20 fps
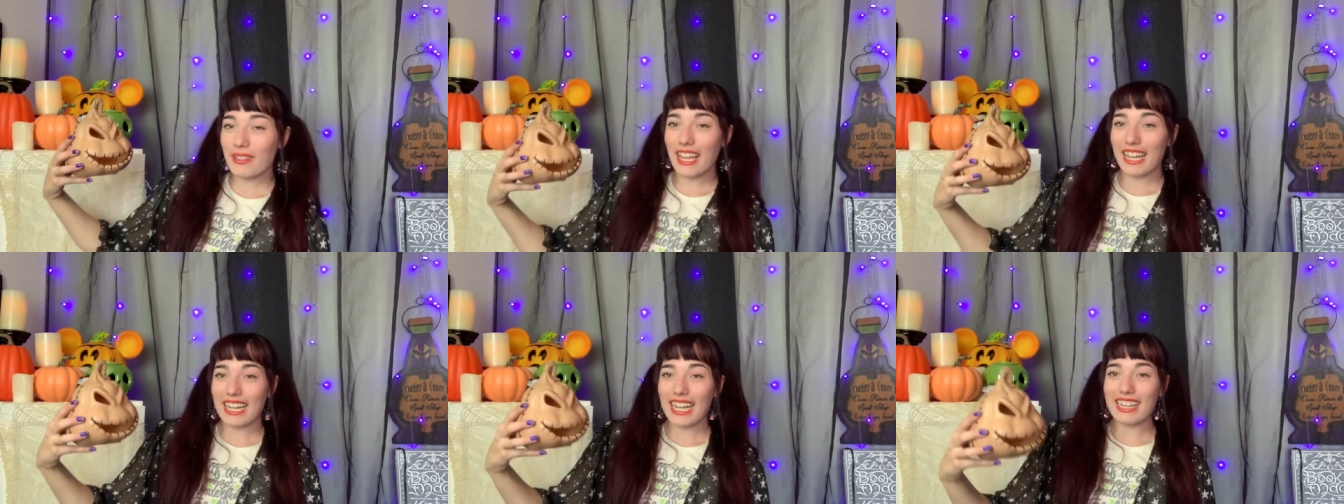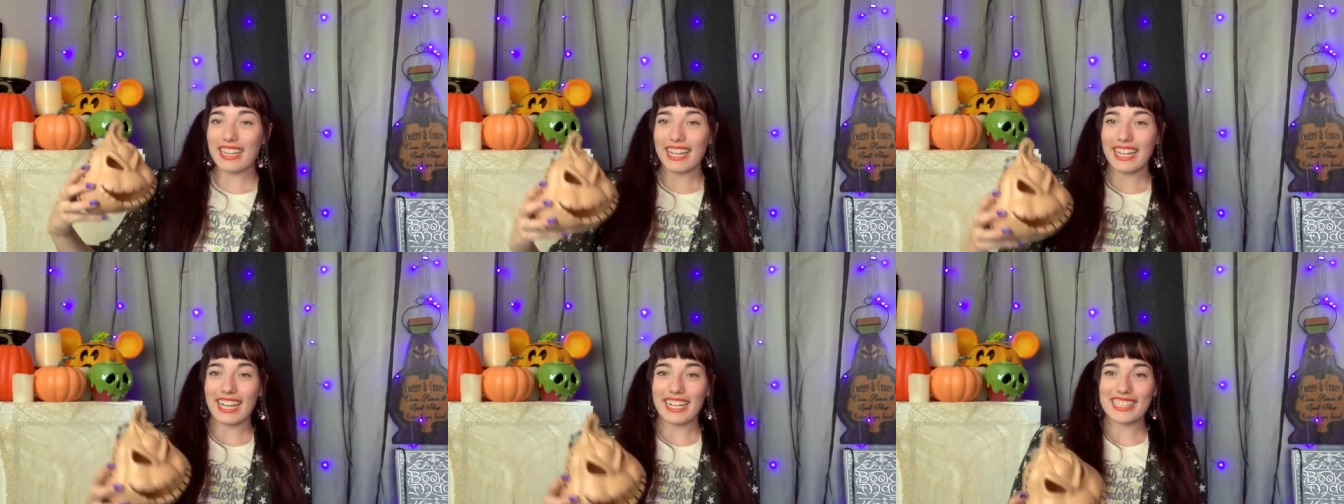Like, I
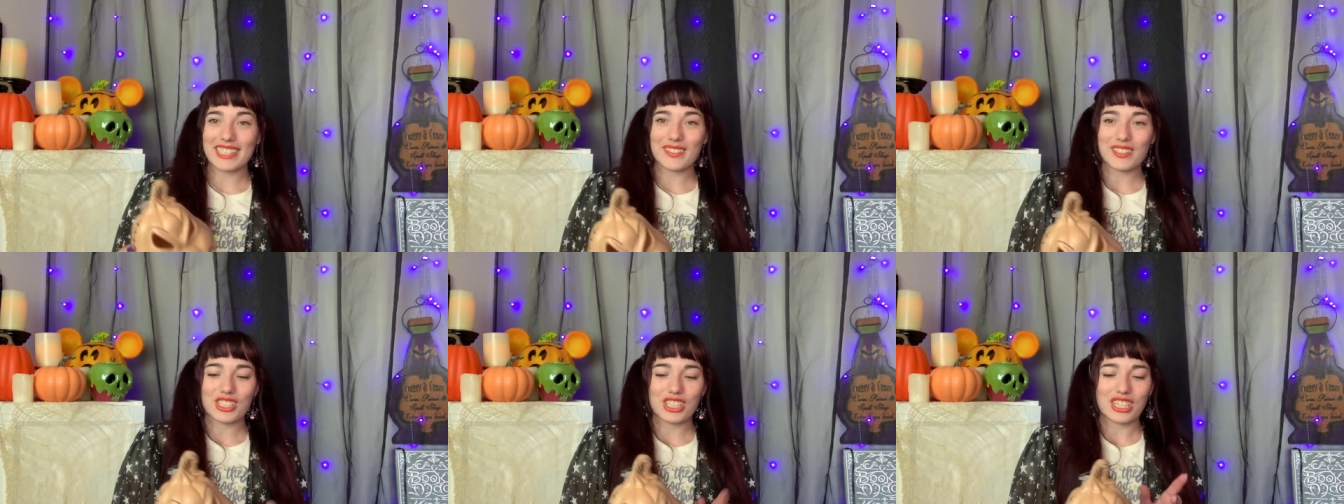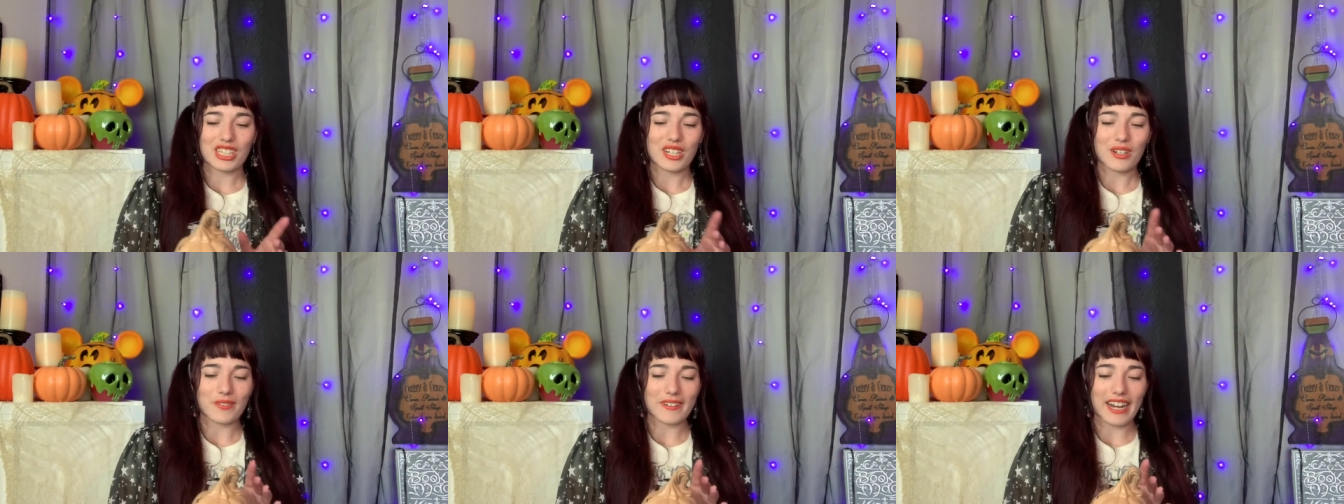like kind of switching
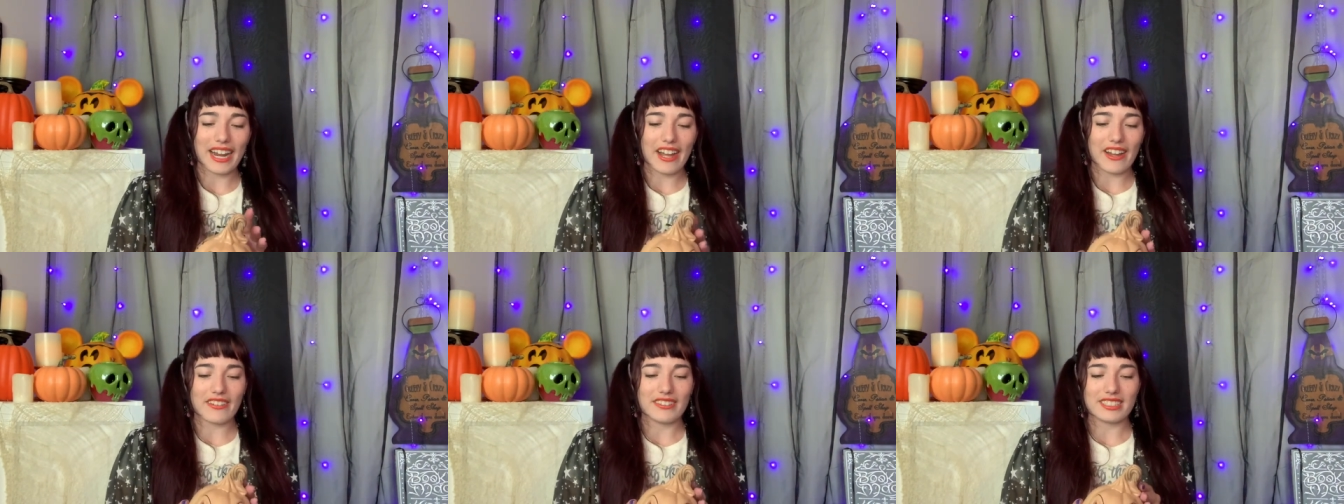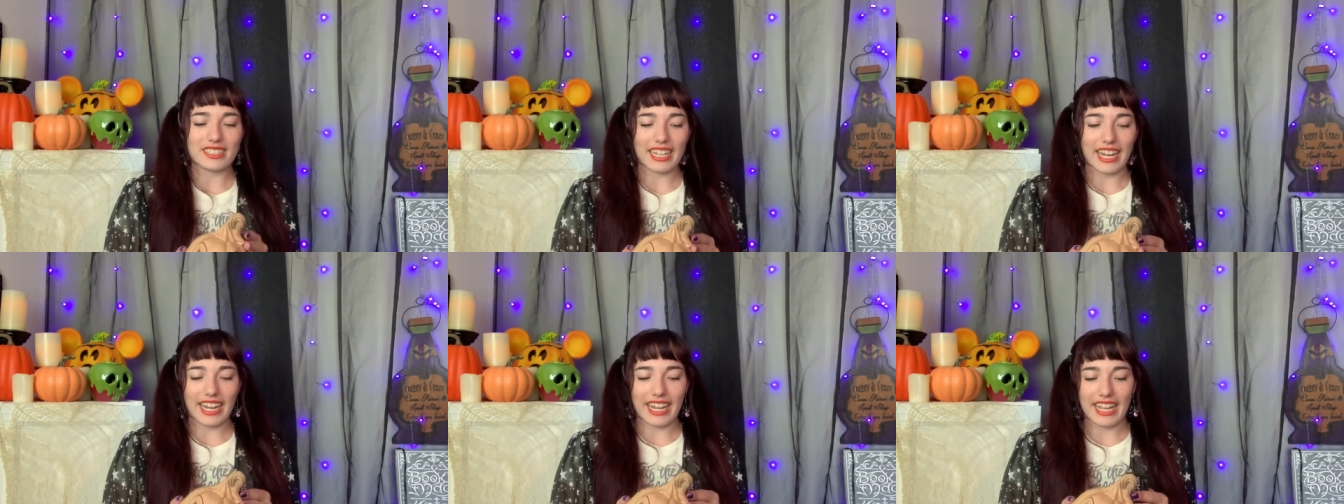it
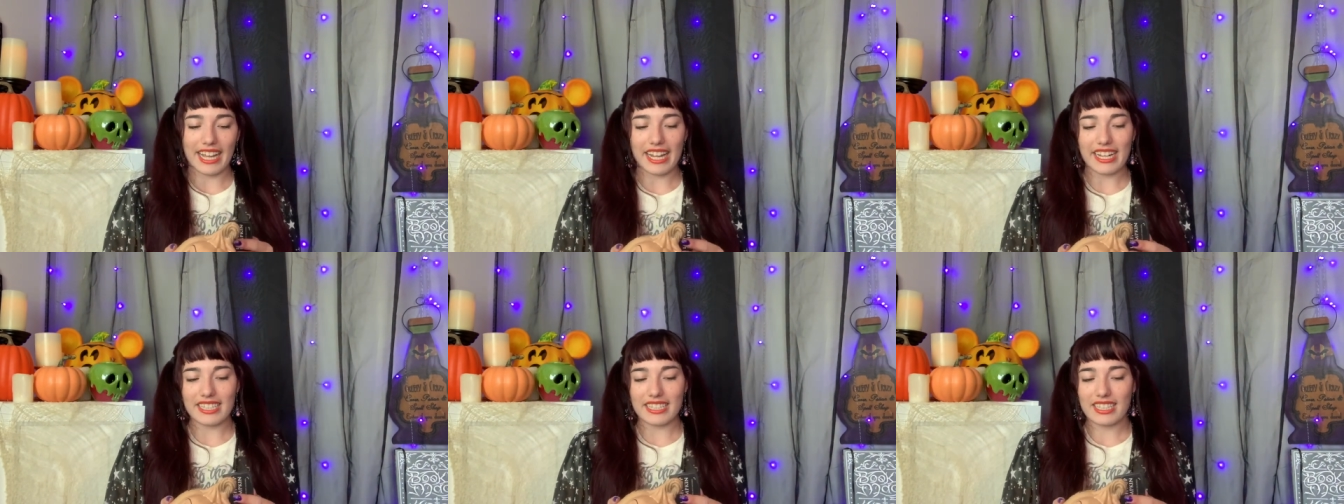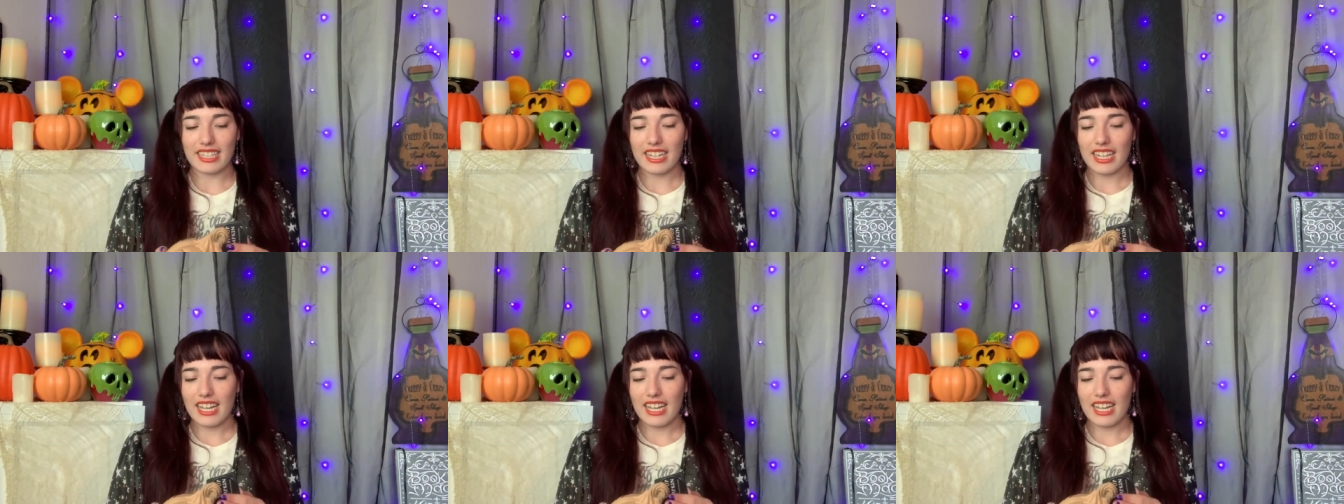around, and